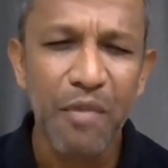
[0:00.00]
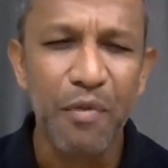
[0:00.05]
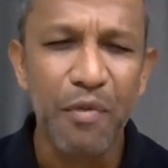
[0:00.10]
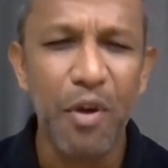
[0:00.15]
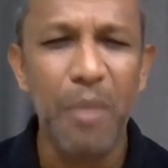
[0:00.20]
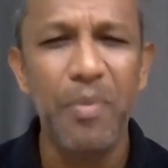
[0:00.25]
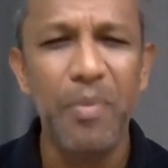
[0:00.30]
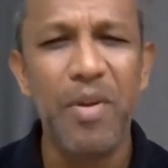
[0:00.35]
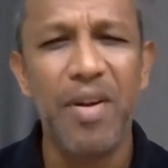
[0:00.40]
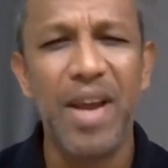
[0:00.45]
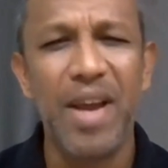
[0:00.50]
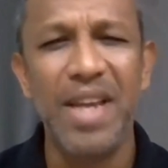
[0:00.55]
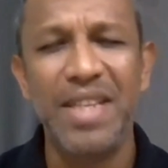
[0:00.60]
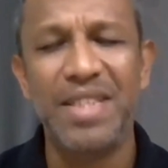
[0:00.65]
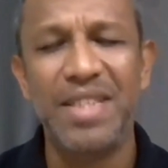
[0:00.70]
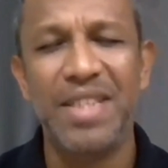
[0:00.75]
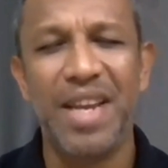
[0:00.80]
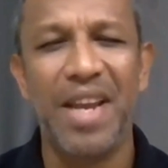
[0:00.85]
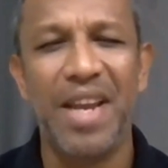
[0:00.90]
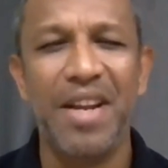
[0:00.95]
from the
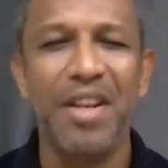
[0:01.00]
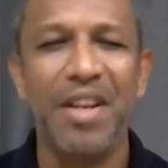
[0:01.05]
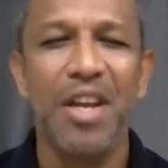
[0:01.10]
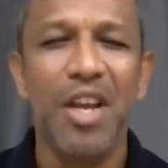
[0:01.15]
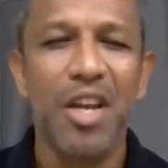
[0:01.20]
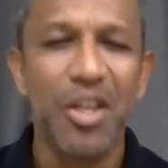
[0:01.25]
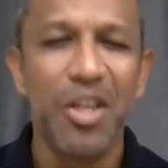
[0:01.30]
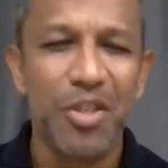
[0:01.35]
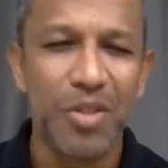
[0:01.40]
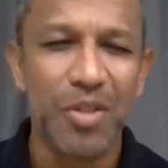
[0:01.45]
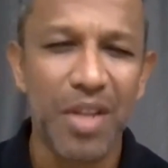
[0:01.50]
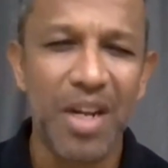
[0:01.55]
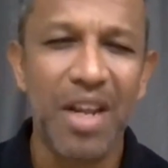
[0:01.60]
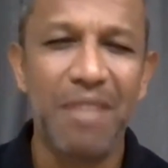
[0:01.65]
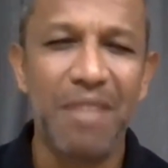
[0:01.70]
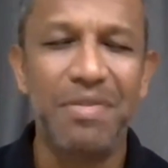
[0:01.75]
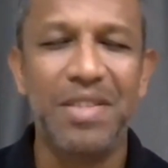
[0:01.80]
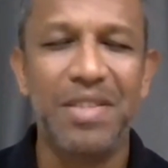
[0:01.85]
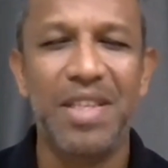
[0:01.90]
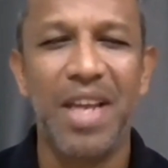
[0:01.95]
right side to the
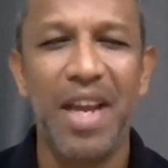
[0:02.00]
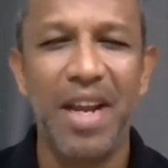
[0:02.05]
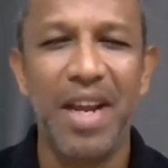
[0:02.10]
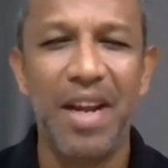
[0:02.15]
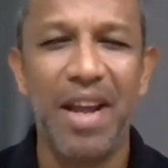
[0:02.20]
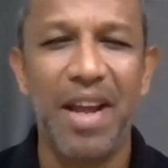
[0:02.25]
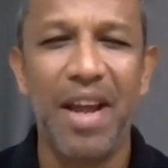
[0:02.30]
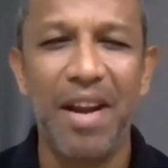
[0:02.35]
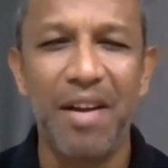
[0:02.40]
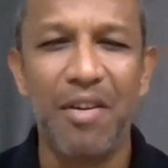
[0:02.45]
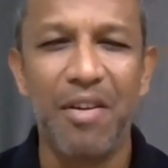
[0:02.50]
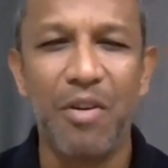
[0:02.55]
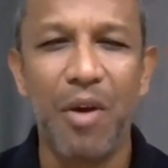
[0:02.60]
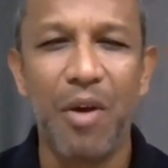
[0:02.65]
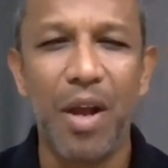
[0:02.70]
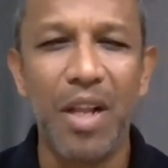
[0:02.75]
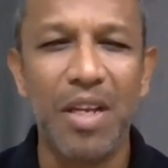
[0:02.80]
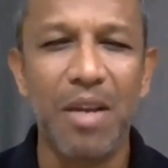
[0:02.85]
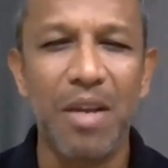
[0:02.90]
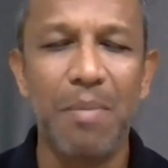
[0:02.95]
left side, and
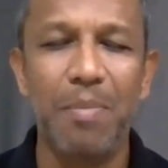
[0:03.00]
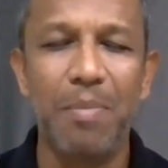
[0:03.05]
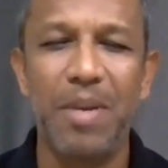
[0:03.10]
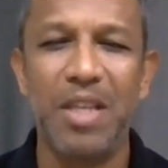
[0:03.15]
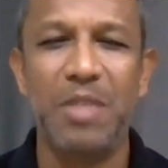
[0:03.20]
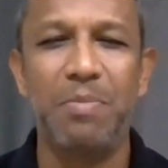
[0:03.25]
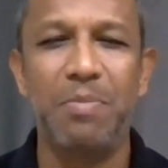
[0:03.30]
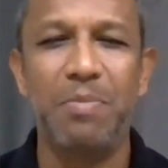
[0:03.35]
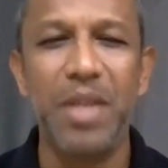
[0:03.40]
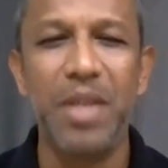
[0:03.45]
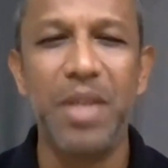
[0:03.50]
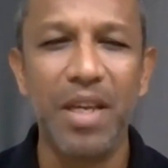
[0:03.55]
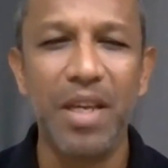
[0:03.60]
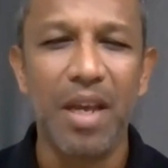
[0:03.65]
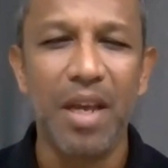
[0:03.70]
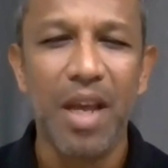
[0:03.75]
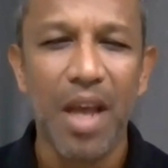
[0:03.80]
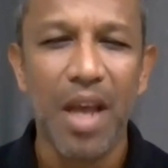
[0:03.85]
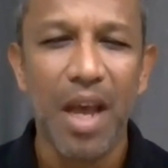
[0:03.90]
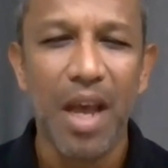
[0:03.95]
Royal Complex
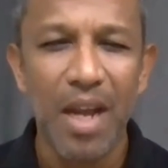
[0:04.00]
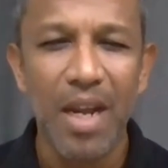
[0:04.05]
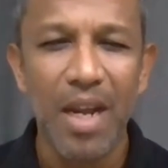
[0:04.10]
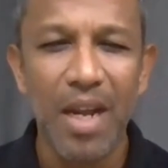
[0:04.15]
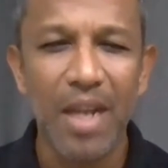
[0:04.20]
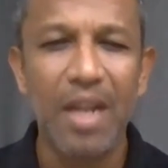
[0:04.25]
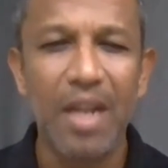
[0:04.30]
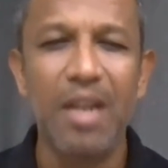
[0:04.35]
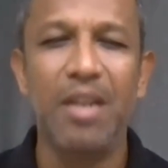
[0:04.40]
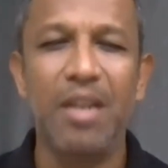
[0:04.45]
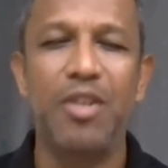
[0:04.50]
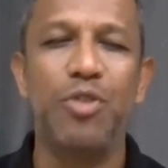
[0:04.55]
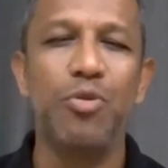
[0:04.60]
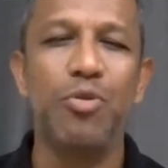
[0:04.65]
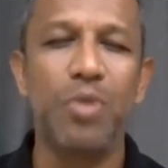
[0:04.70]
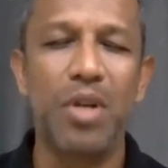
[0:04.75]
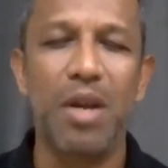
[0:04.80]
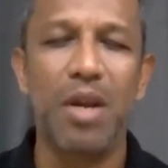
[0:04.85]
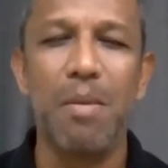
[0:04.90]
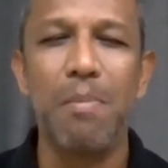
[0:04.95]
being a little
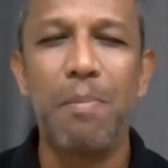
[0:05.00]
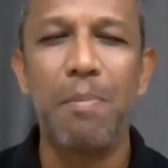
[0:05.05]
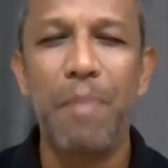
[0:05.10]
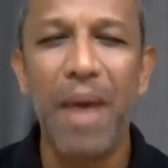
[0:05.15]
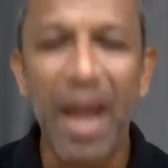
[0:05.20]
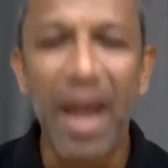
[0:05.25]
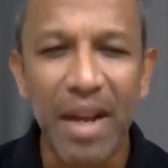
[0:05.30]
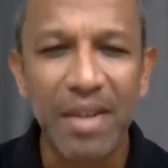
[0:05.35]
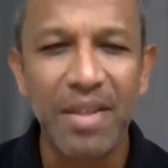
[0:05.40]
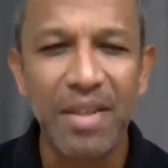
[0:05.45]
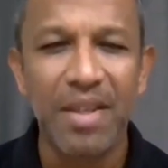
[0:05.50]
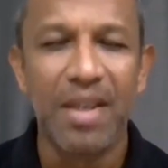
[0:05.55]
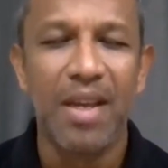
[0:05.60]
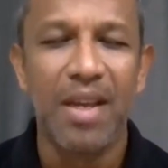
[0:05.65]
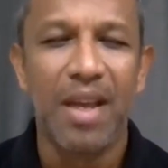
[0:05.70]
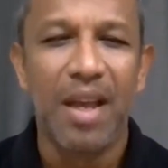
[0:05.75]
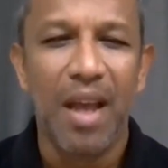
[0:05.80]
too compact.